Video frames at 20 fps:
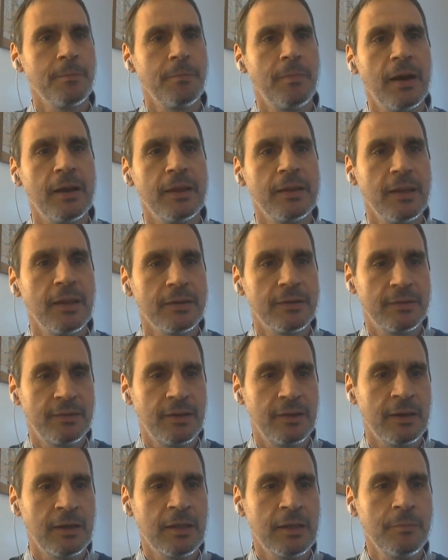By that
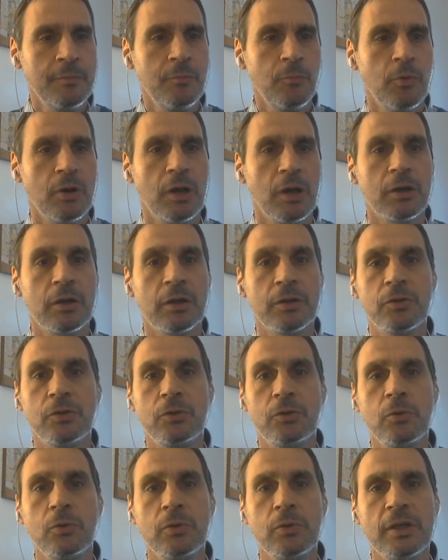time, what I can
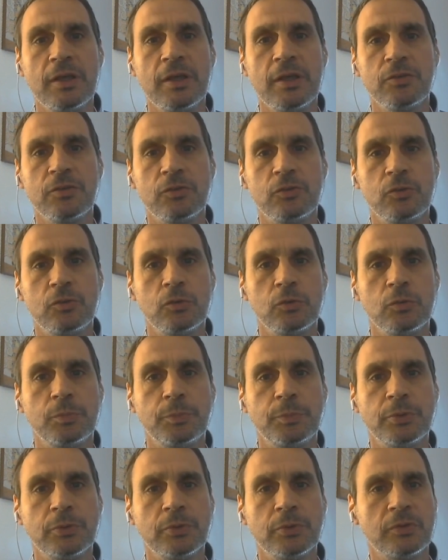do is to
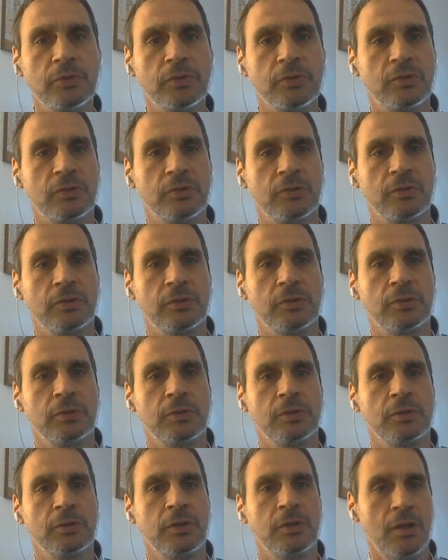put
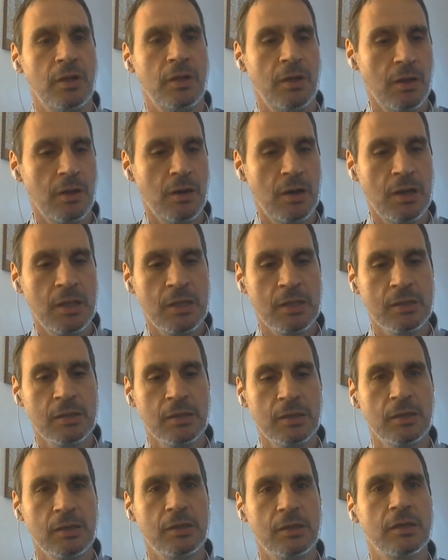a
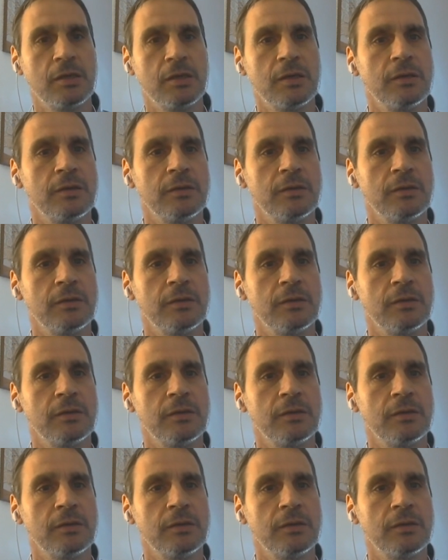link.